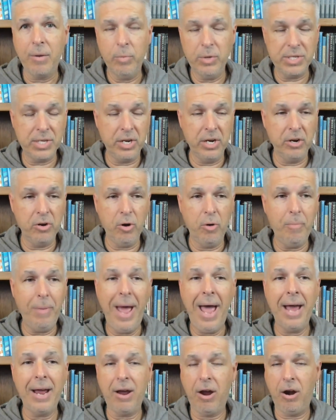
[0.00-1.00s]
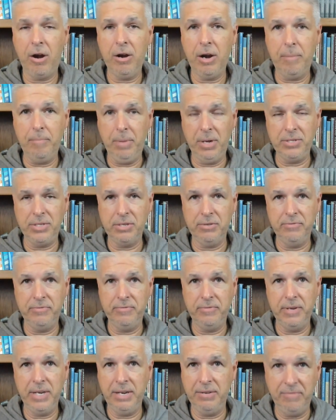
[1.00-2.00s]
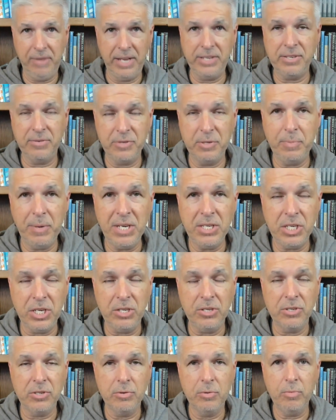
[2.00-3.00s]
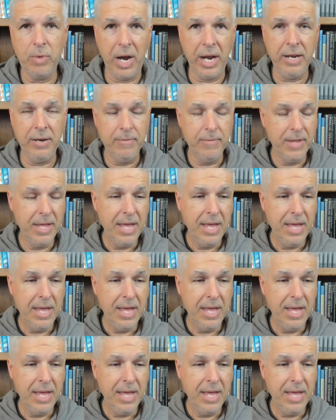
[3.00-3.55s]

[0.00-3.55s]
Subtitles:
What's going to grow back are a bunch of invasive species, right?